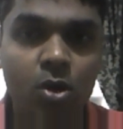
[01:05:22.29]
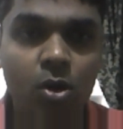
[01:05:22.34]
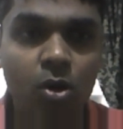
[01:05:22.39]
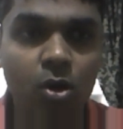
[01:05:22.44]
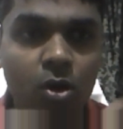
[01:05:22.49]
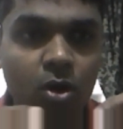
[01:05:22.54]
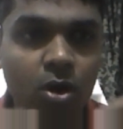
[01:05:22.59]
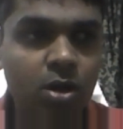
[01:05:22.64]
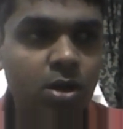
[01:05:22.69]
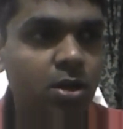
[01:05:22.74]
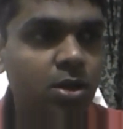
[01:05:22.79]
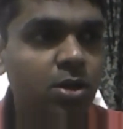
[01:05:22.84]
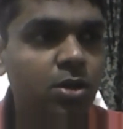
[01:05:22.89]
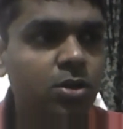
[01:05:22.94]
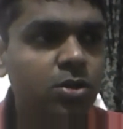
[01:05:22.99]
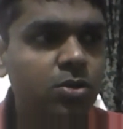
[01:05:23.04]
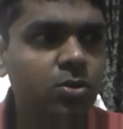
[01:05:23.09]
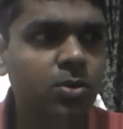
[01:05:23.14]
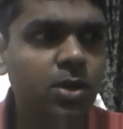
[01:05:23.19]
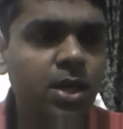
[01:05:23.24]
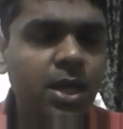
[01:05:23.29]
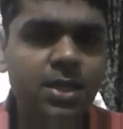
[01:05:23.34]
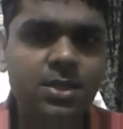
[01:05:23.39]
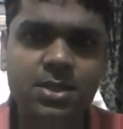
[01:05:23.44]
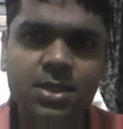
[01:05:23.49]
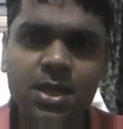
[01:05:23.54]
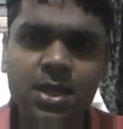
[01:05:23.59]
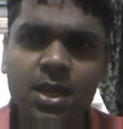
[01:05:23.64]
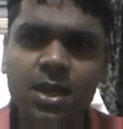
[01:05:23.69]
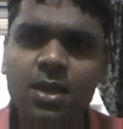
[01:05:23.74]
Or you can
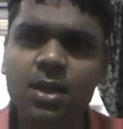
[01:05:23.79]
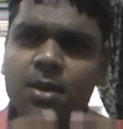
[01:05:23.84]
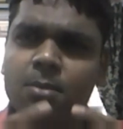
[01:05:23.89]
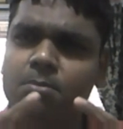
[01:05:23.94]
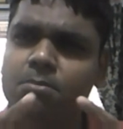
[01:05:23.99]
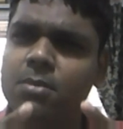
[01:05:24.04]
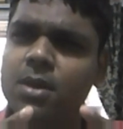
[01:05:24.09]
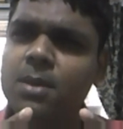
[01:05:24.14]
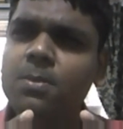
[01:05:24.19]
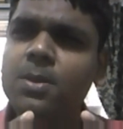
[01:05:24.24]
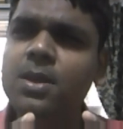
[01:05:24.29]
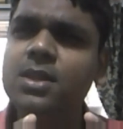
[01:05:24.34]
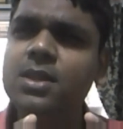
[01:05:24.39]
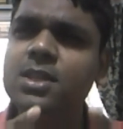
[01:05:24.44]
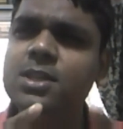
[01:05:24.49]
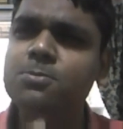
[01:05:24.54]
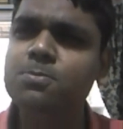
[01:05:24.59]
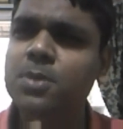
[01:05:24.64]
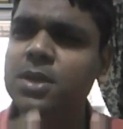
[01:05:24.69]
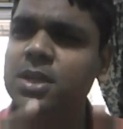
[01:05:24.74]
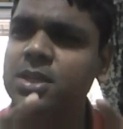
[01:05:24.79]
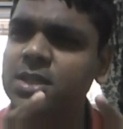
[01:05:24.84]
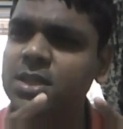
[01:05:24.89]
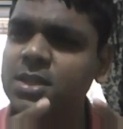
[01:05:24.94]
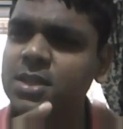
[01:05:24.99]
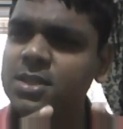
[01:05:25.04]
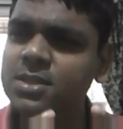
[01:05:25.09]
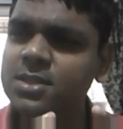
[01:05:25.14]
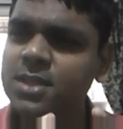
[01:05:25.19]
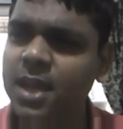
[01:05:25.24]
say, maybe this
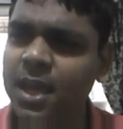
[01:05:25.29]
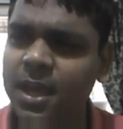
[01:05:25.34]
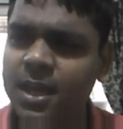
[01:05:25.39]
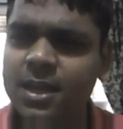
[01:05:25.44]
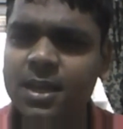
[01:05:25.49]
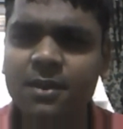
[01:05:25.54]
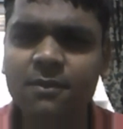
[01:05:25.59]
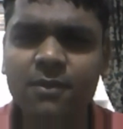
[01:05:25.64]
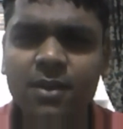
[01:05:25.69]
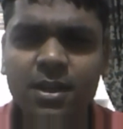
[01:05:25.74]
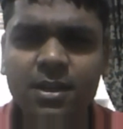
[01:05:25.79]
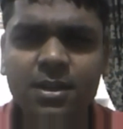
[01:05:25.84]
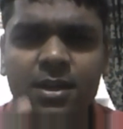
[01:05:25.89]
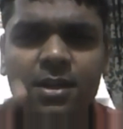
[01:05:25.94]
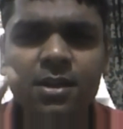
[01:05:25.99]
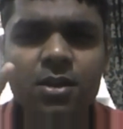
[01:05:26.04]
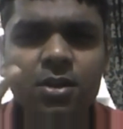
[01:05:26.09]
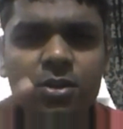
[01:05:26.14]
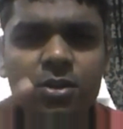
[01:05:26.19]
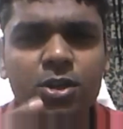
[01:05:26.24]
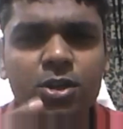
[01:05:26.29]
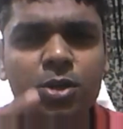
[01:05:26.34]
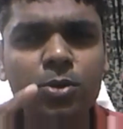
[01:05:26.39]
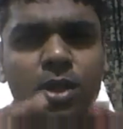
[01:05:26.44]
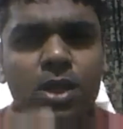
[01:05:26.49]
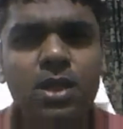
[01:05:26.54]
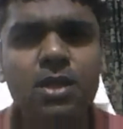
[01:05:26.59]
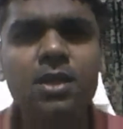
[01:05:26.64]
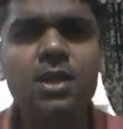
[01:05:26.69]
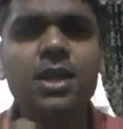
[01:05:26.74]
patient is aggravated
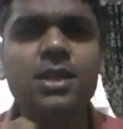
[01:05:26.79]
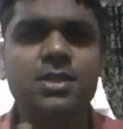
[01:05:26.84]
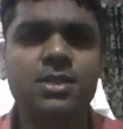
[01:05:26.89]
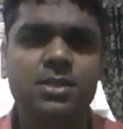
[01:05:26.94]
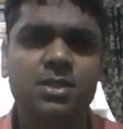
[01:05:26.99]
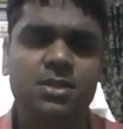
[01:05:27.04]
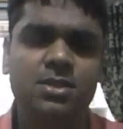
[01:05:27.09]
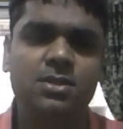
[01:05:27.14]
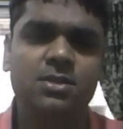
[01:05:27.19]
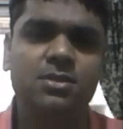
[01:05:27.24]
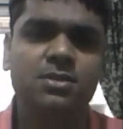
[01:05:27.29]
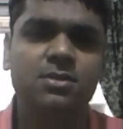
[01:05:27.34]
during rest.